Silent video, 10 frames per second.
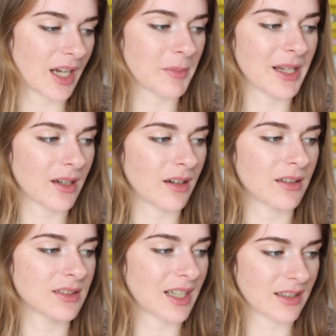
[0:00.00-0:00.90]
the handmade
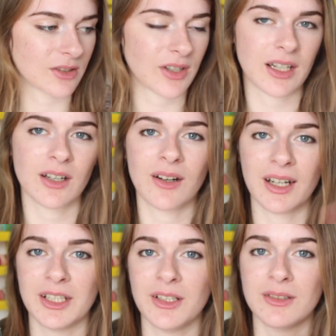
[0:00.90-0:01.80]
cards and the cracker, I
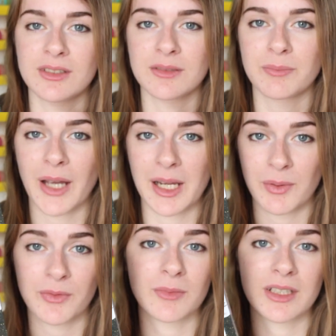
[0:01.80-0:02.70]
used
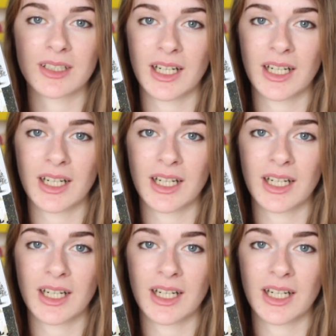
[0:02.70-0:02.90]
paper from this